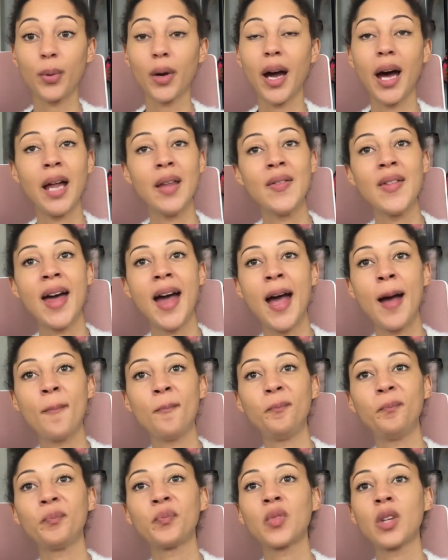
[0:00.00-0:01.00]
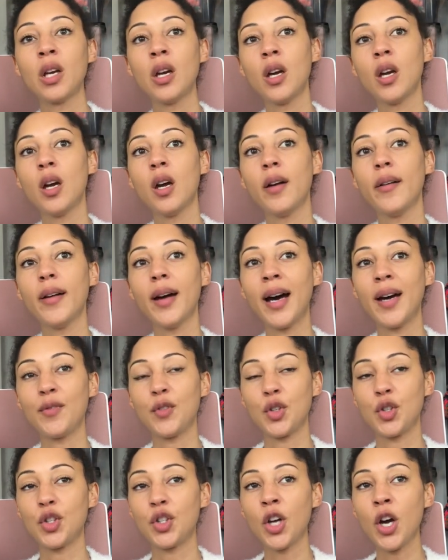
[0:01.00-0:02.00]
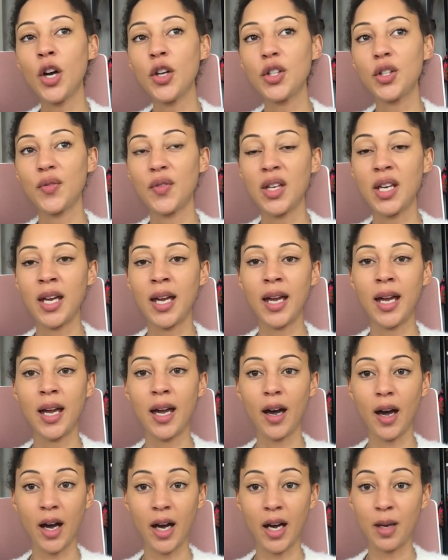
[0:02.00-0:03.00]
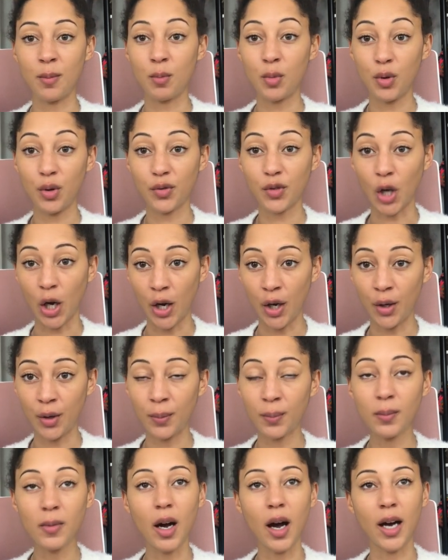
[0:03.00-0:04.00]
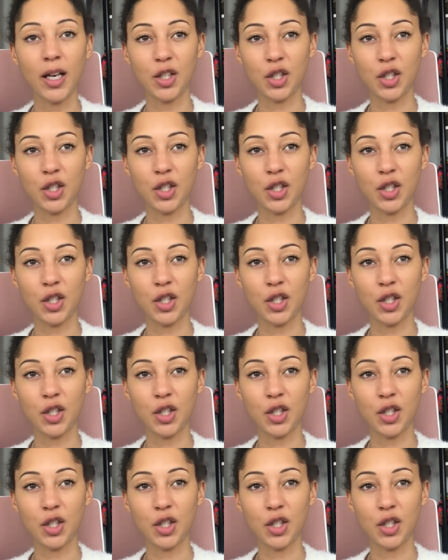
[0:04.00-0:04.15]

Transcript: And then at the start of the year I moved home, I